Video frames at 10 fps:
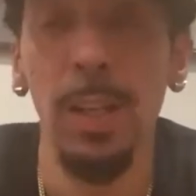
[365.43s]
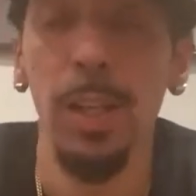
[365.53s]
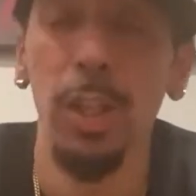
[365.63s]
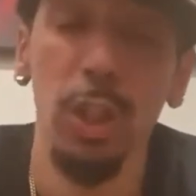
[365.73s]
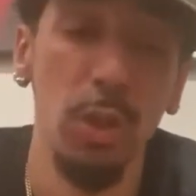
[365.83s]

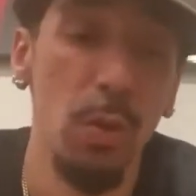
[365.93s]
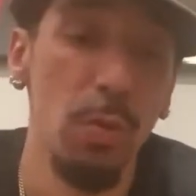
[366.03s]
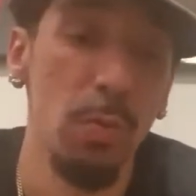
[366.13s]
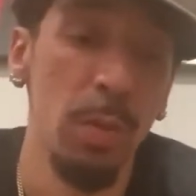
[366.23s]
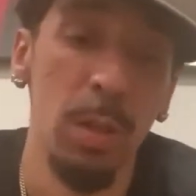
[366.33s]

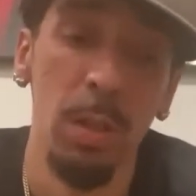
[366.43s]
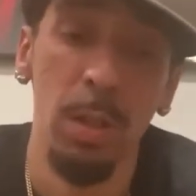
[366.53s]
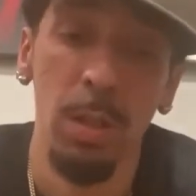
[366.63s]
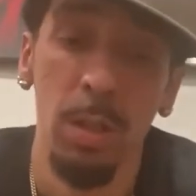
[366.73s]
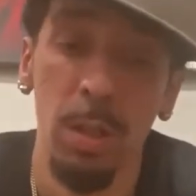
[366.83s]
So
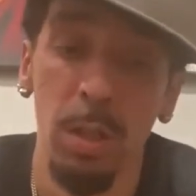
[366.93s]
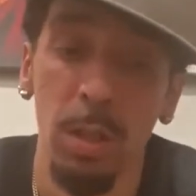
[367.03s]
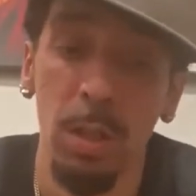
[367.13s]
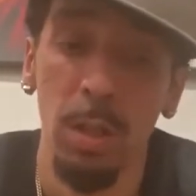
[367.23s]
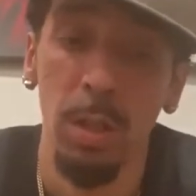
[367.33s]

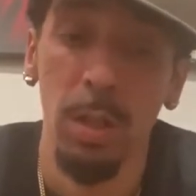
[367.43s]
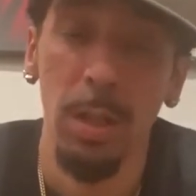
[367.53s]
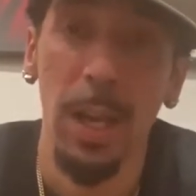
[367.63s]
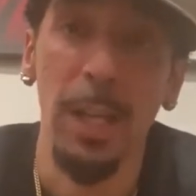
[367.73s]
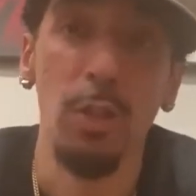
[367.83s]

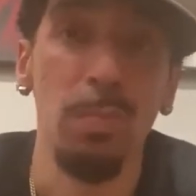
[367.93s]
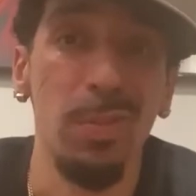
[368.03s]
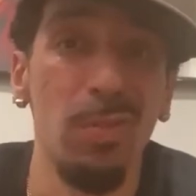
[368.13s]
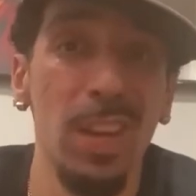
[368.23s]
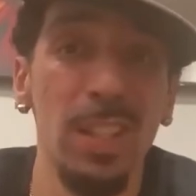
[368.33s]
as you
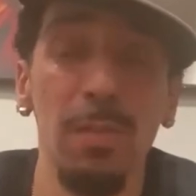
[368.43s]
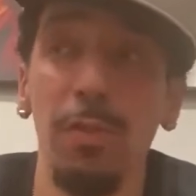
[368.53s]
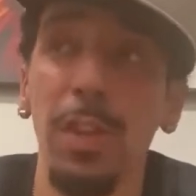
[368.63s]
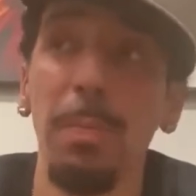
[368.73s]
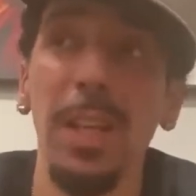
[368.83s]
progress in
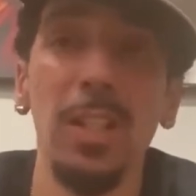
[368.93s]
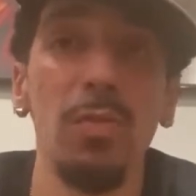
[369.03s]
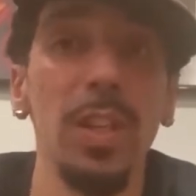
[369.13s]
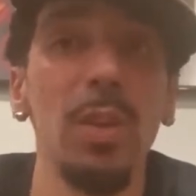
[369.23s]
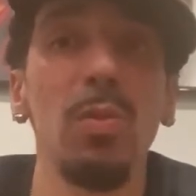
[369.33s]

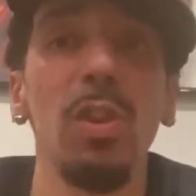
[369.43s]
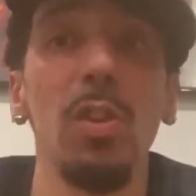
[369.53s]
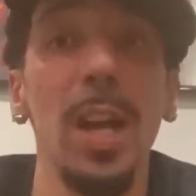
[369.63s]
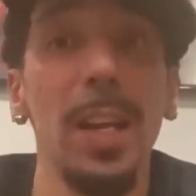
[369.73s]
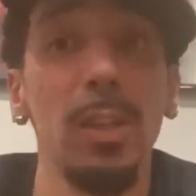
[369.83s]
Freemasonry, you'll learn
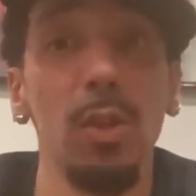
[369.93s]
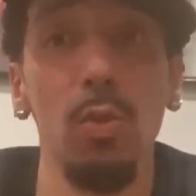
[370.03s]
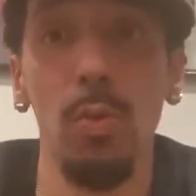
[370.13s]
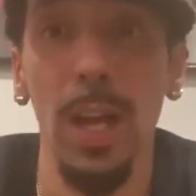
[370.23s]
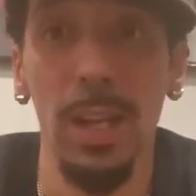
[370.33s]
how to
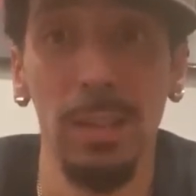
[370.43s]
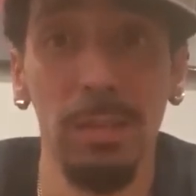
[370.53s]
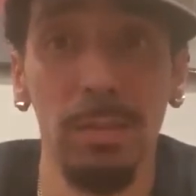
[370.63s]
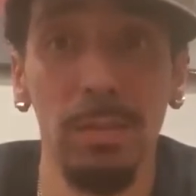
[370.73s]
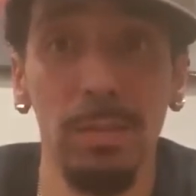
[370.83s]
do that.
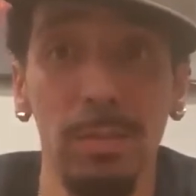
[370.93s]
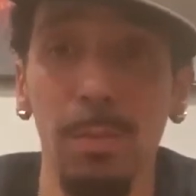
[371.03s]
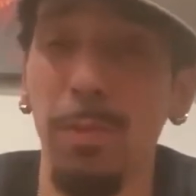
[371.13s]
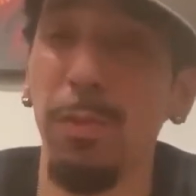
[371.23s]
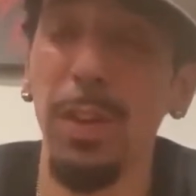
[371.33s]

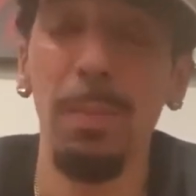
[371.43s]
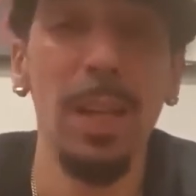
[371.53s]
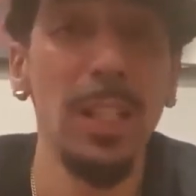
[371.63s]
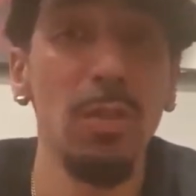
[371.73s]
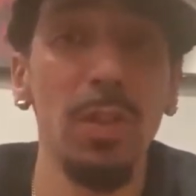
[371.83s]

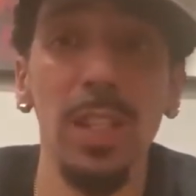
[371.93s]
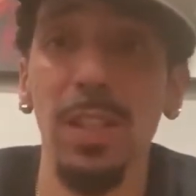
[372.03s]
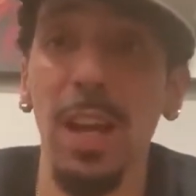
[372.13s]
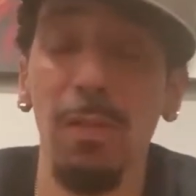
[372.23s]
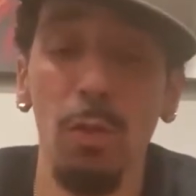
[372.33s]
Freemasonry is
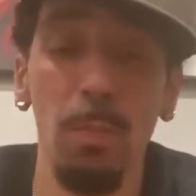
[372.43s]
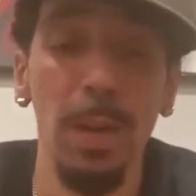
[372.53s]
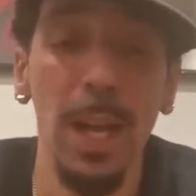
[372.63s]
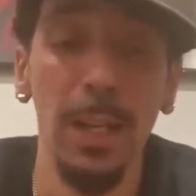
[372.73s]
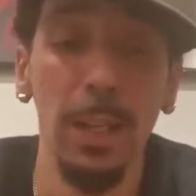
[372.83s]
not
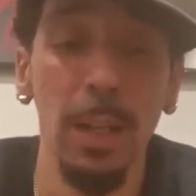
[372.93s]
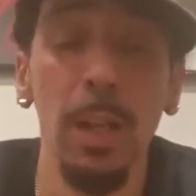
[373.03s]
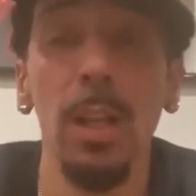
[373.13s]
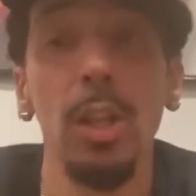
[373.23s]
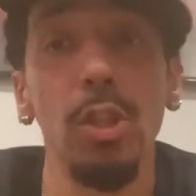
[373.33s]
robotic.
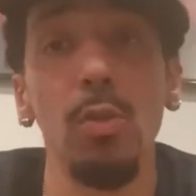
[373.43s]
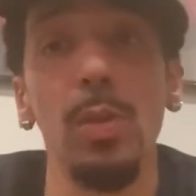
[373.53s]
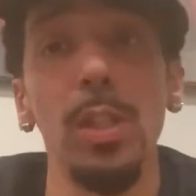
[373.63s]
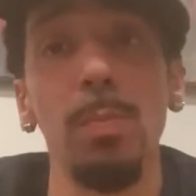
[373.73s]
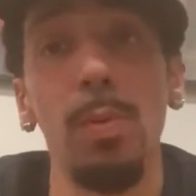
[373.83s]
So
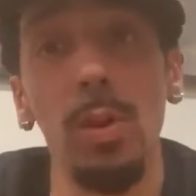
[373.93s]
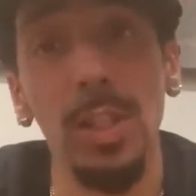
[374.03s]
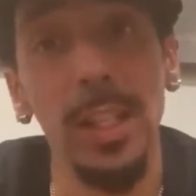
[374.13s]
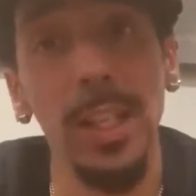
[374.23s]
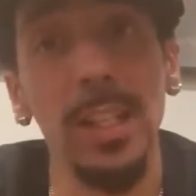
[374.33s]
this
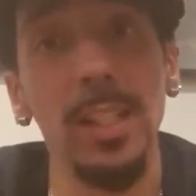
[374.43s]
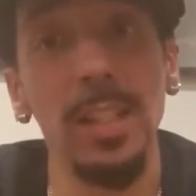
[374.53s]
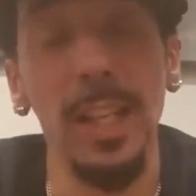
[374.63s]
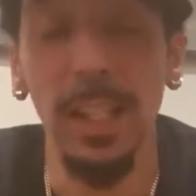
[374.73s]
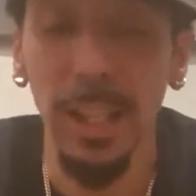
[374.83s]
particular
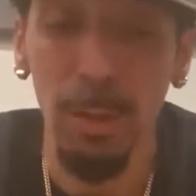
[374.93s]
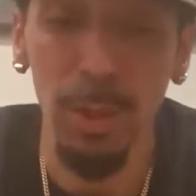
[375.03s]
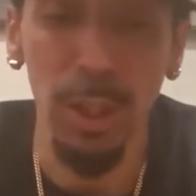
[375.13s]
scene that I'm going to